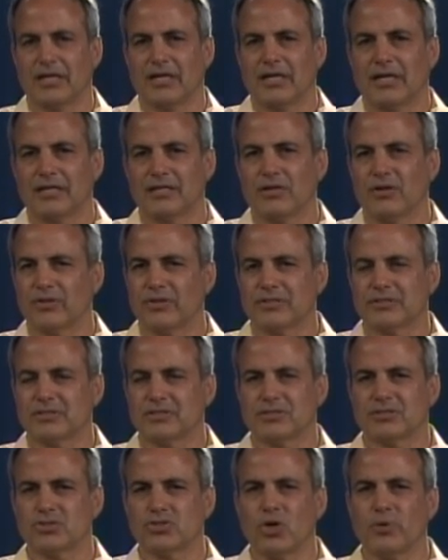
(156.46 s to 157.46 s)
There's
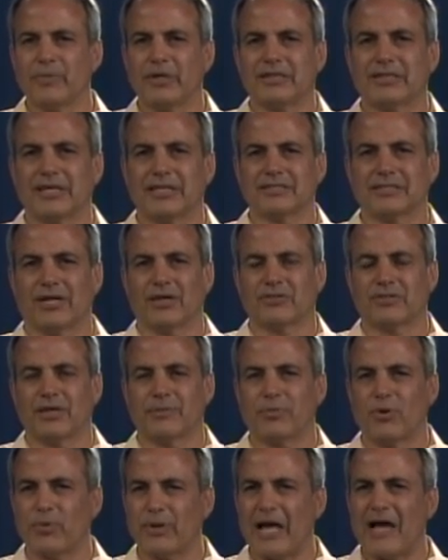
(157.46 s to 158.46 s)
so many things out there.
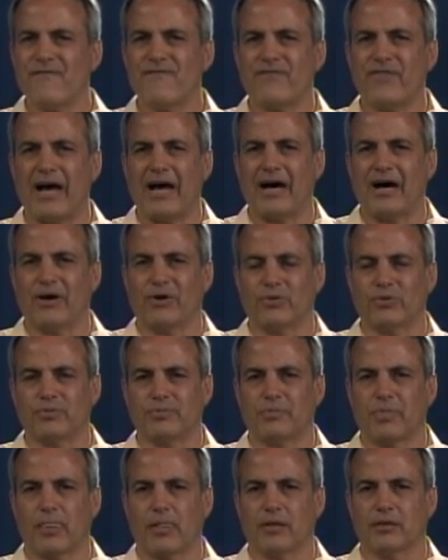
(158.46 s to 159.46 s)
But what I've found,
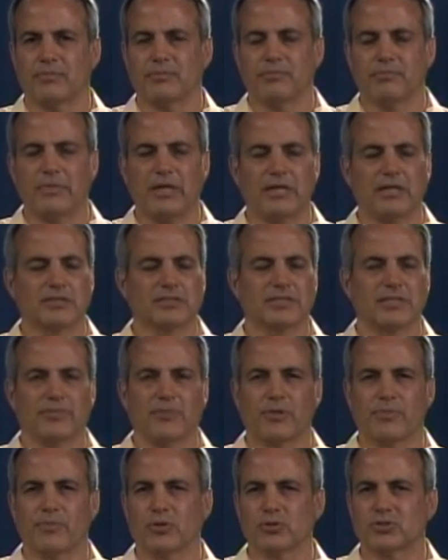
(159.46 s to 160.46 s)
meeting some
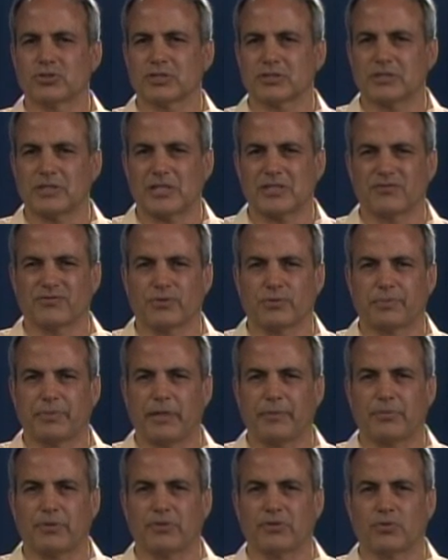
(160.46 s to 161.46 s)
of the most successful
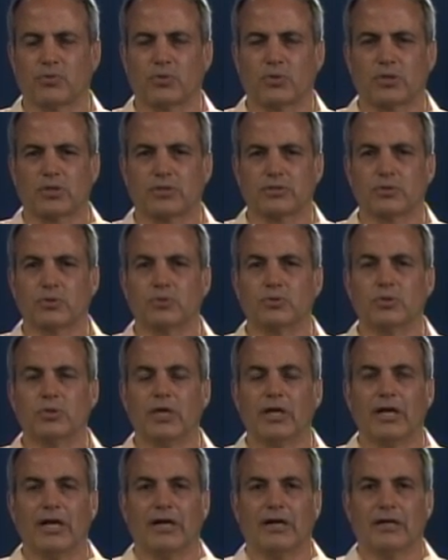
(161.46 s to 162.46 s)
people in the world who,
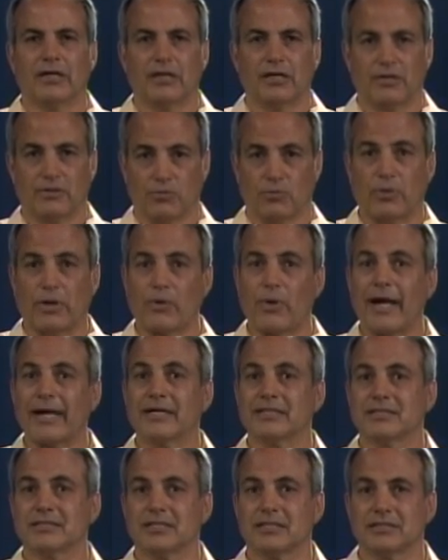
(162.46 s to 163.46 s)
what do I
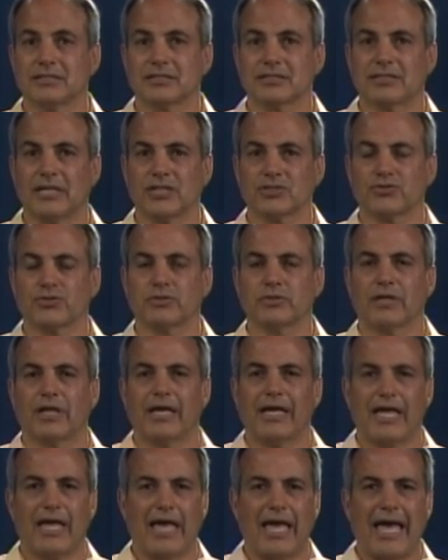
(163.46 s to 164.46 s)
consider successful?
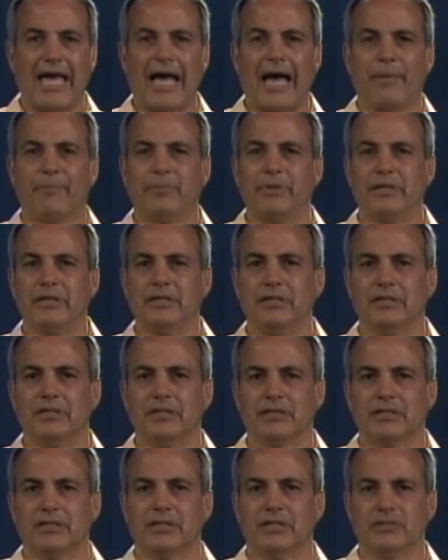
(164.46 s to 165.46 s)
Happy
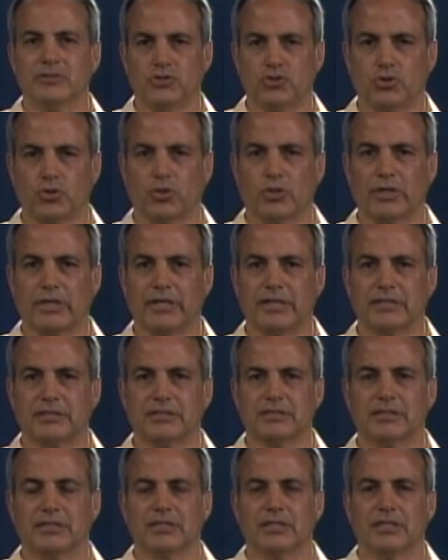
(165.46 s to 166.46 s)
and
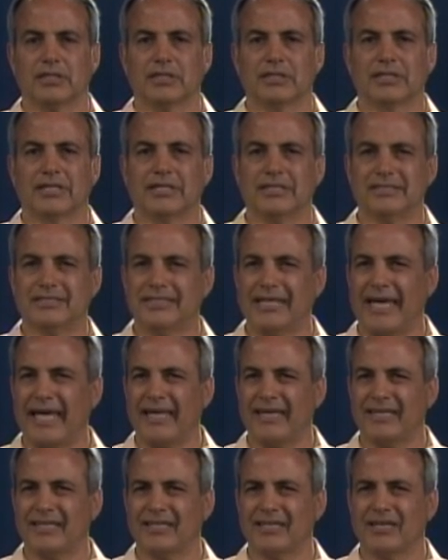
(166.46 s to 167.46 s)
joyous,
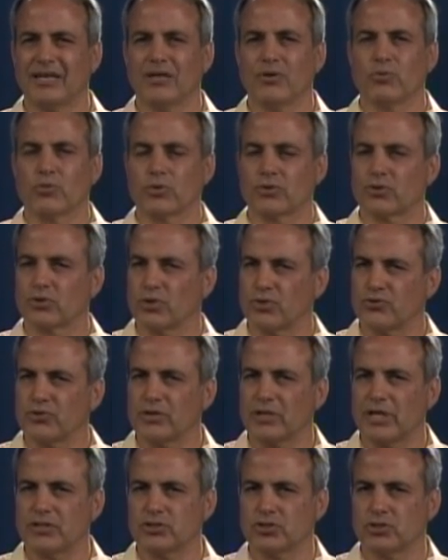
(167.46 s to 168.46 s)
content, with good
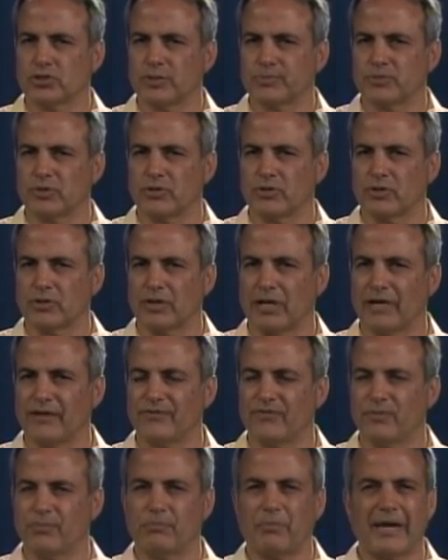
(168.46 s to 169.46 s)
relationships in their
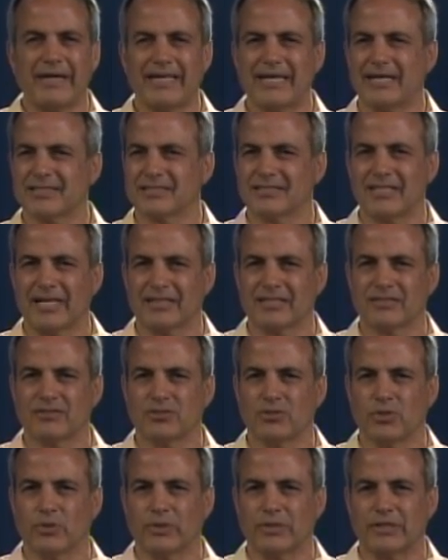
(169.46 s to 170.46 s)
life. Money has nothing
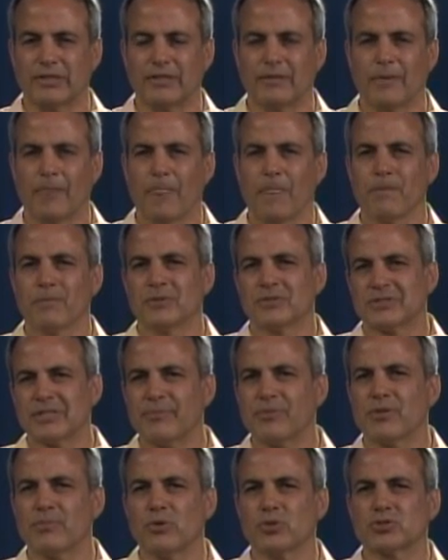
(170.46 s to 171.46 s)
to do with it.
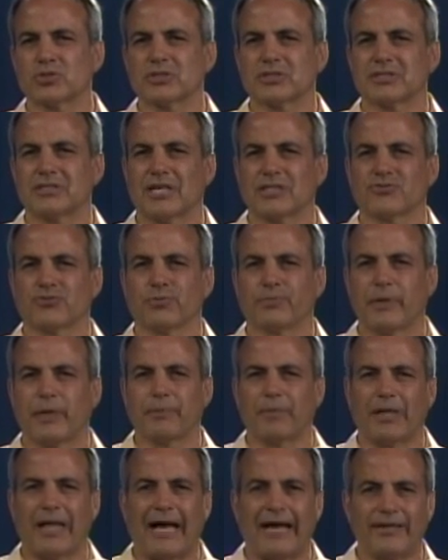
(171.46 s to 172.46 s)
Some of the most successful
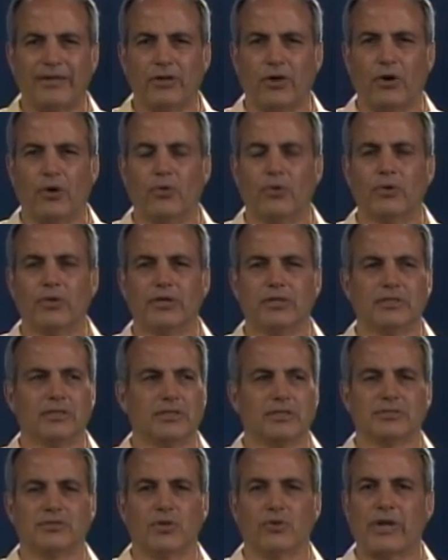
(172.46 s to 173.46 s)
people I know
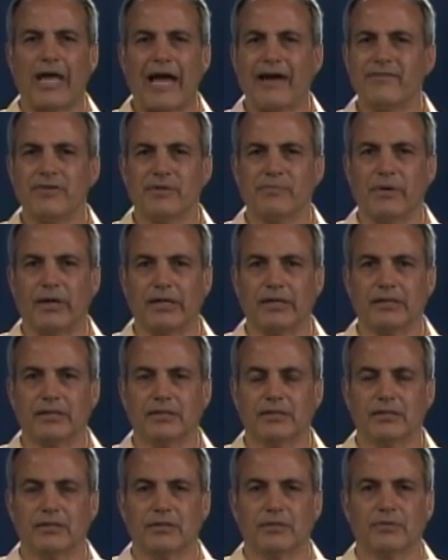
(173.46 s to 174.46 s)
don't have any money.
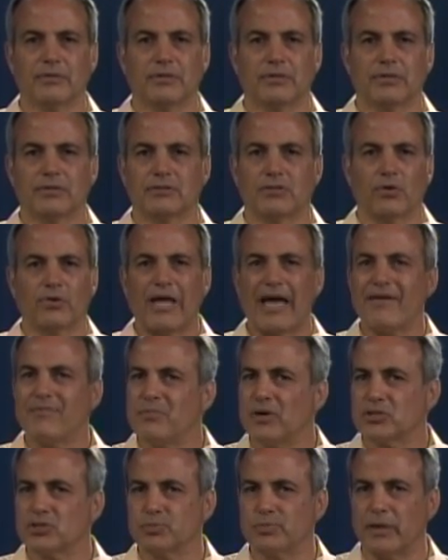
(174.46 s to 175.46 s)
Don't have
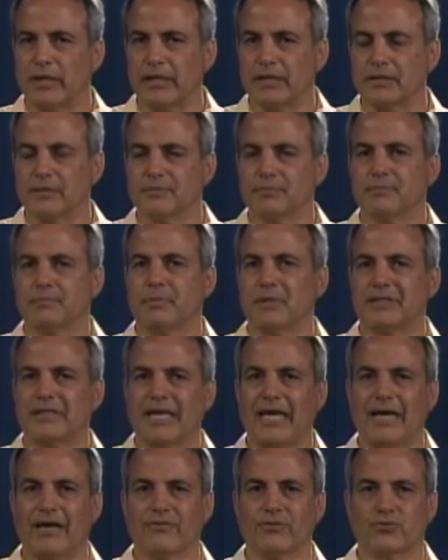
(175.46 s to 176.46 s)
much money, but
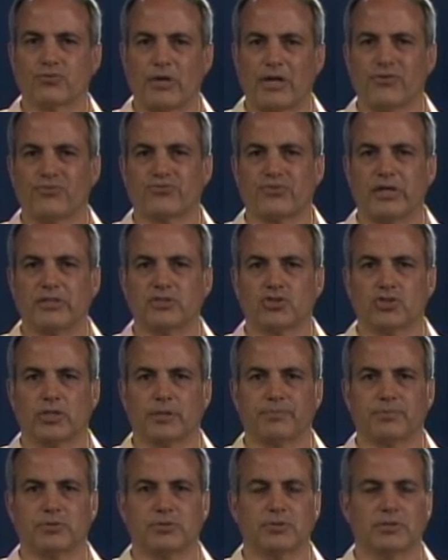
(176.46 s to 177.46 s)
they have great
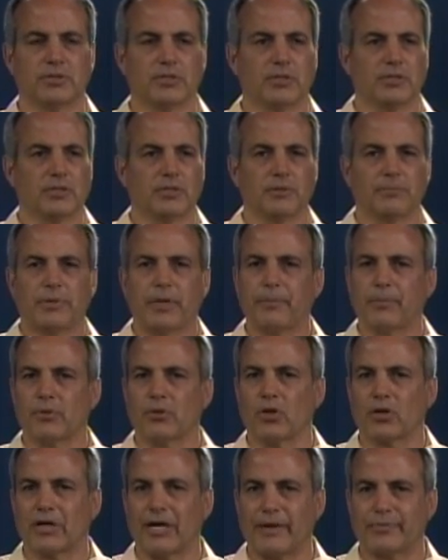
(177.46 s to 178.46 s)
friendships. People
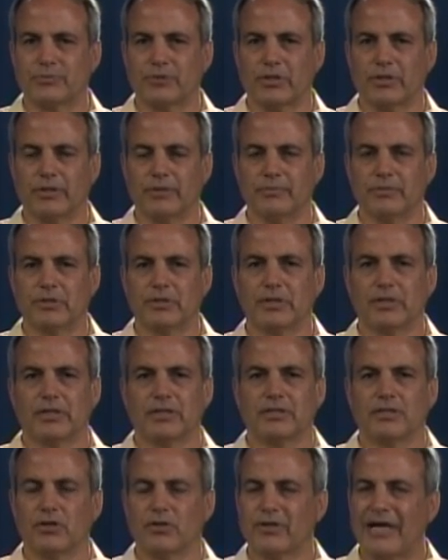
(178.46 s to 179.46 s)
look up to them.
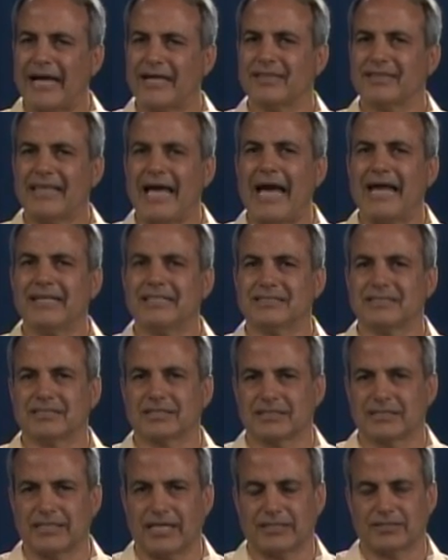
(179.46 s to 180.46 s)
That is
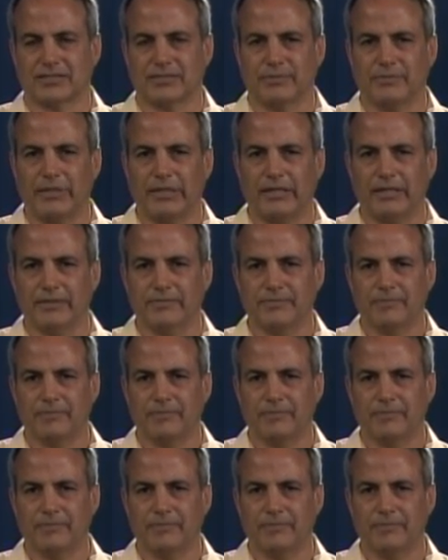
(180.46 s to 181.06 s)
success to me.